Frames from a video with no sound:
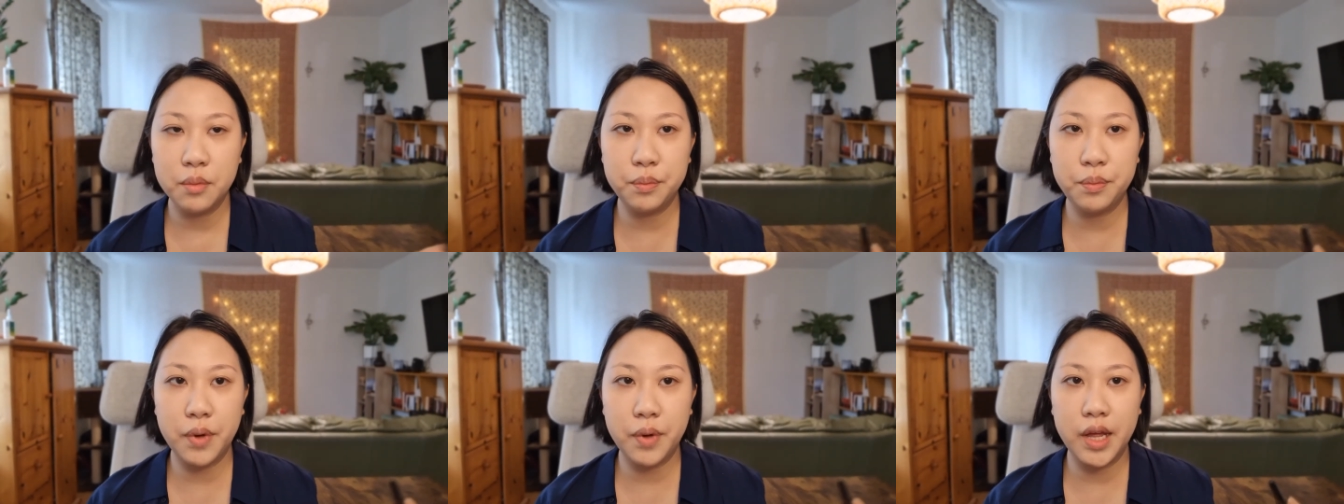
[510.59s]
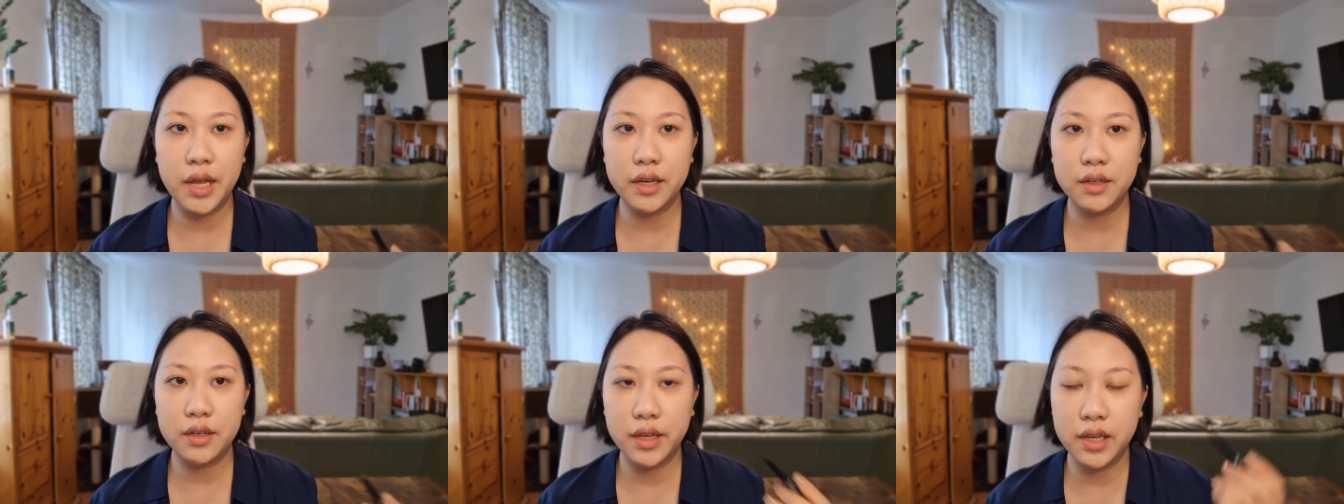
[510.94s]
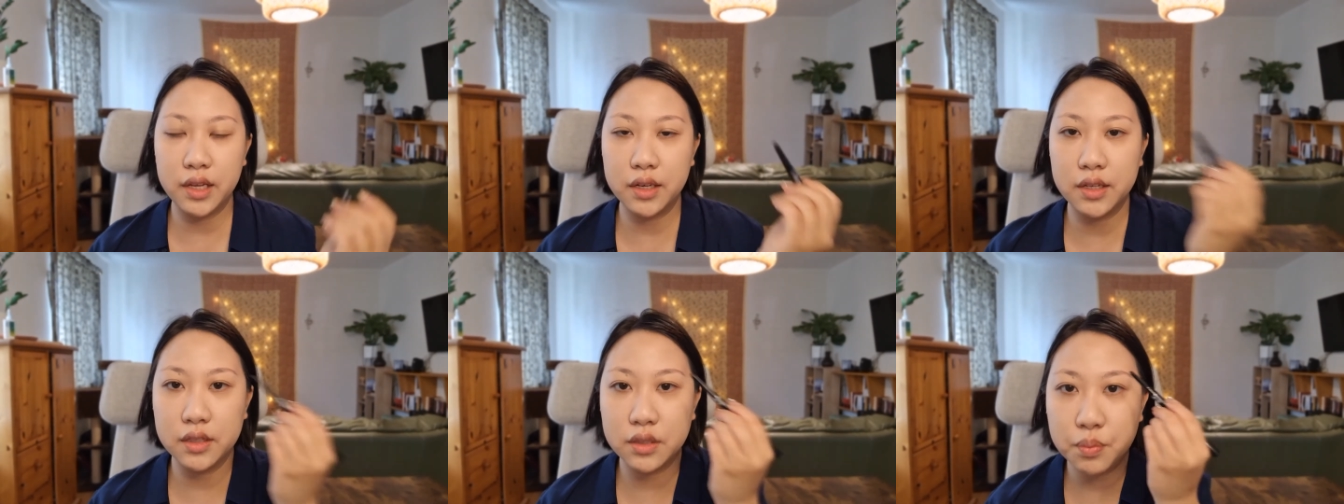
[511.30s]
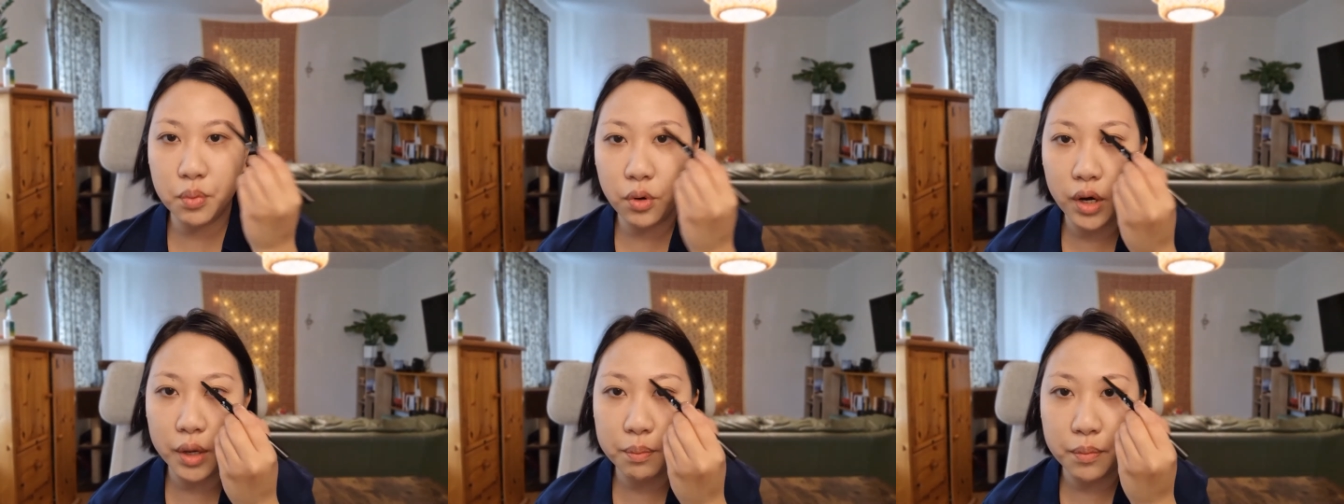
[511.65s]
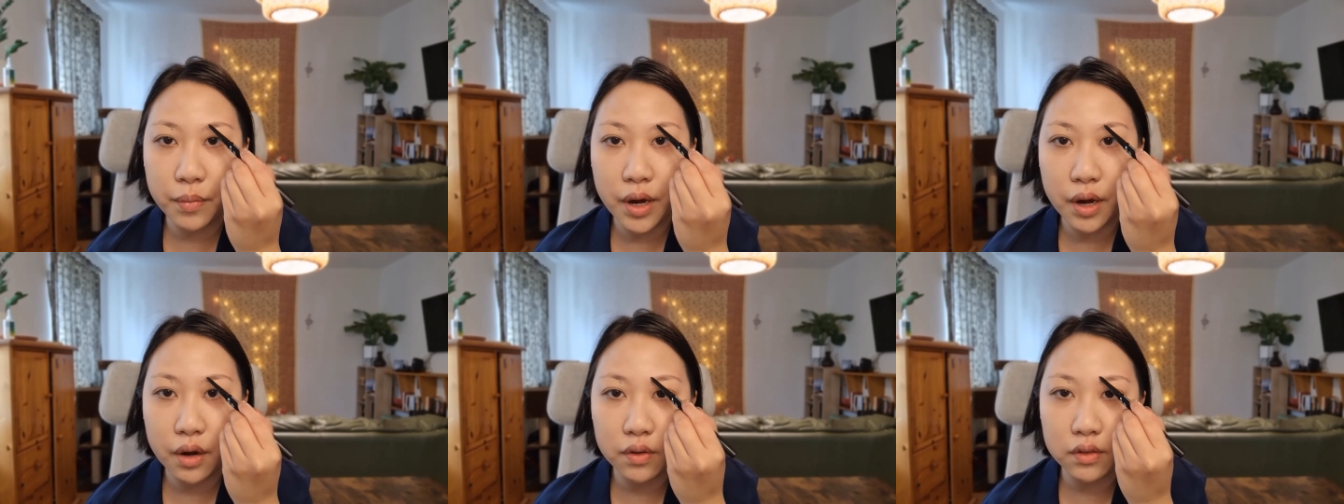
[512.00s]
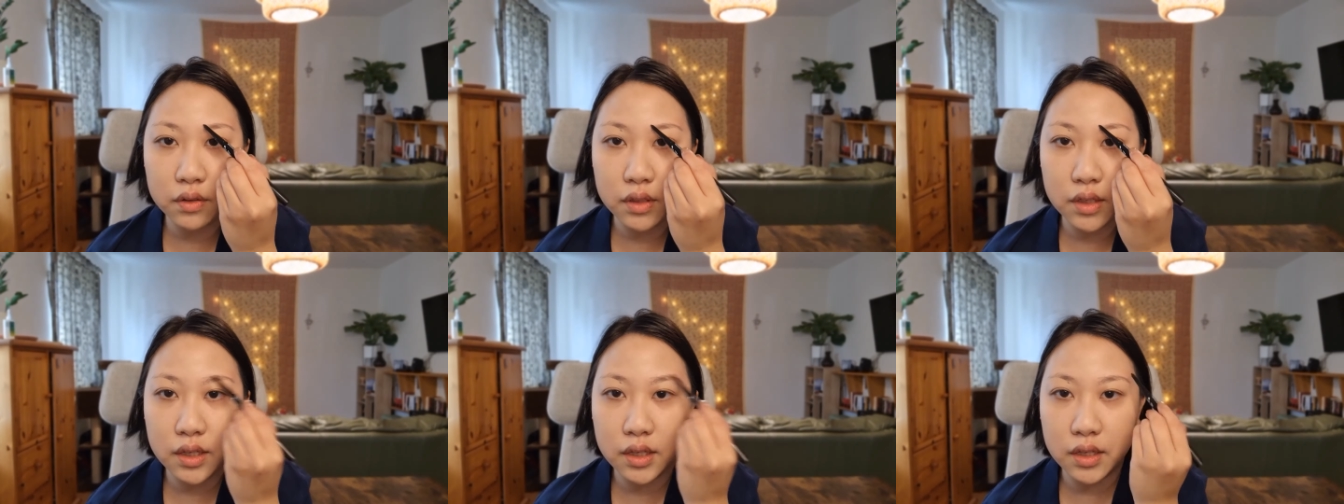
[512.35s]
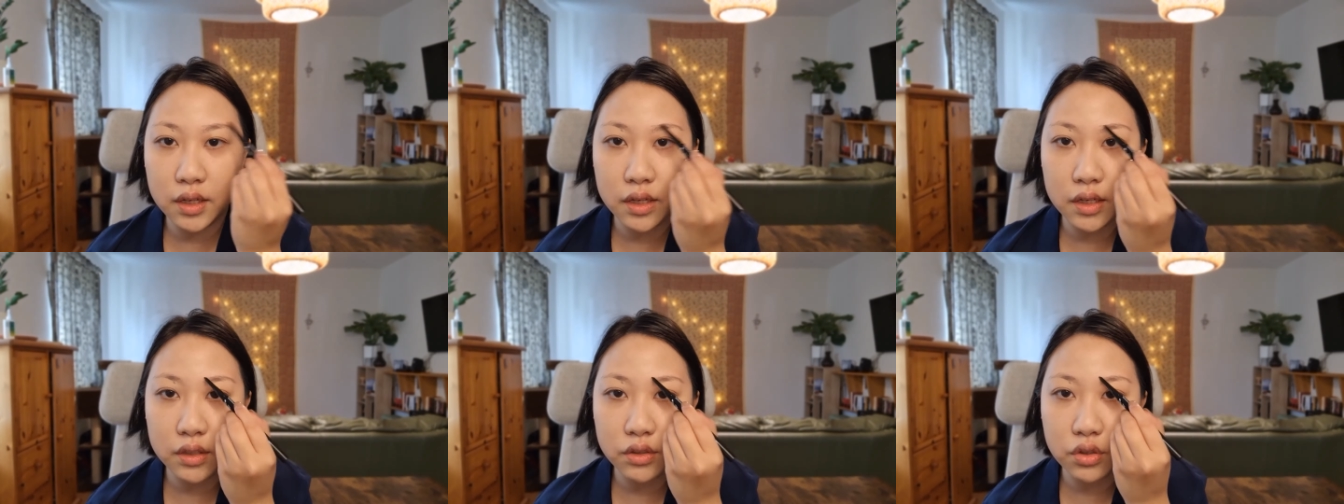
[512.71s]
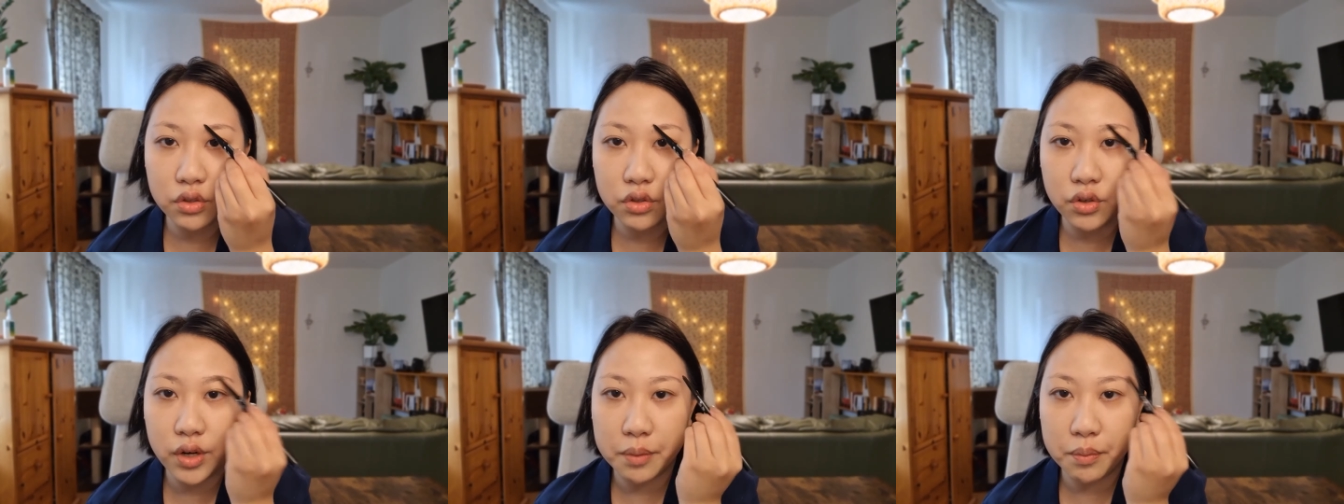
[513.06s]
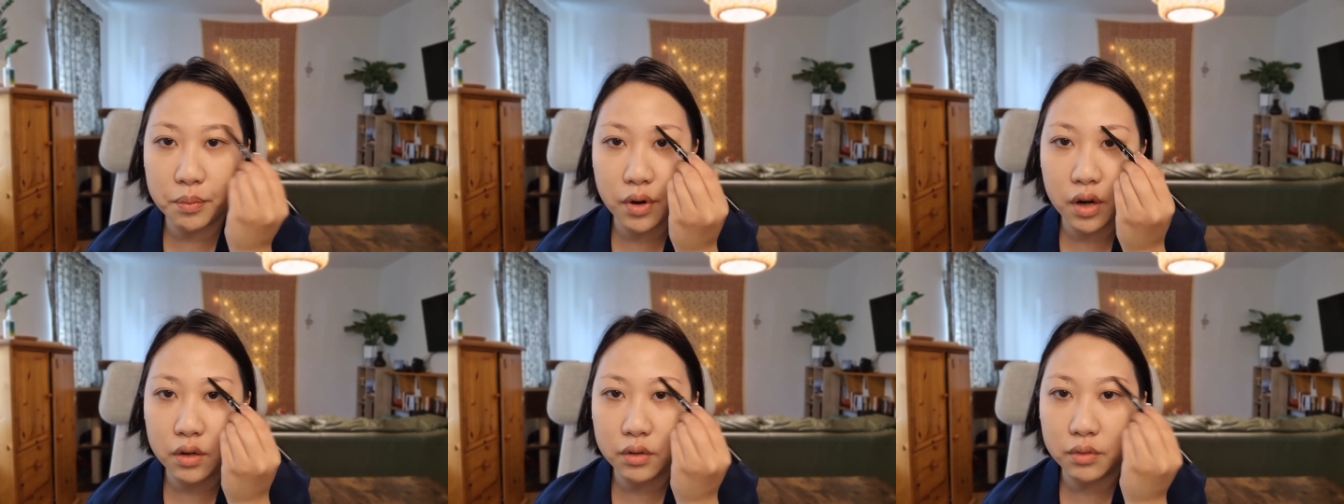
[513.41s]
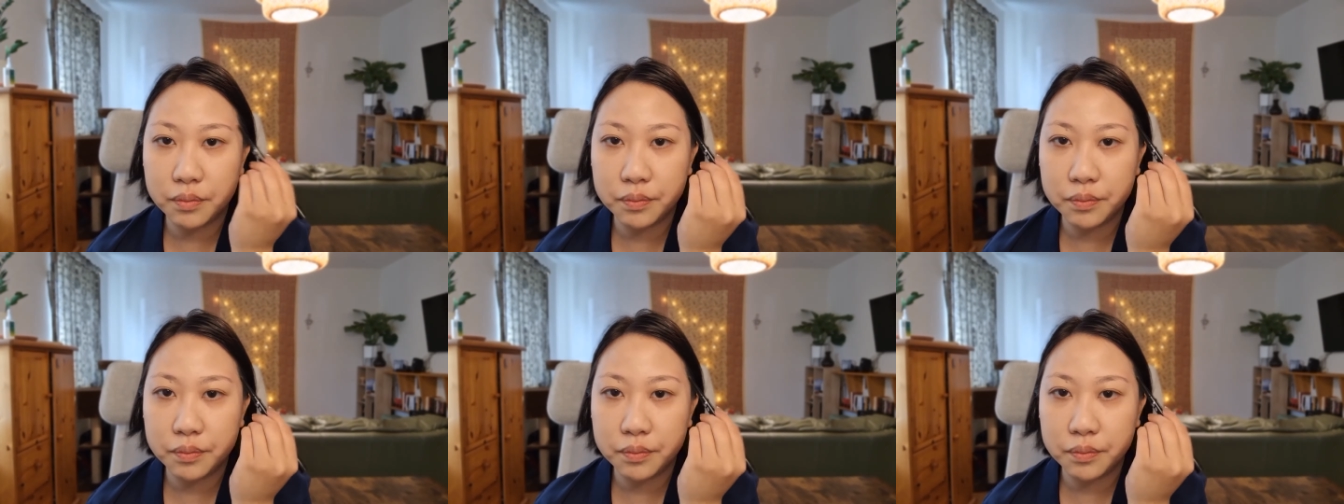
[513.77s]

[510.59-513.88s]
but it is primarily a straight brow.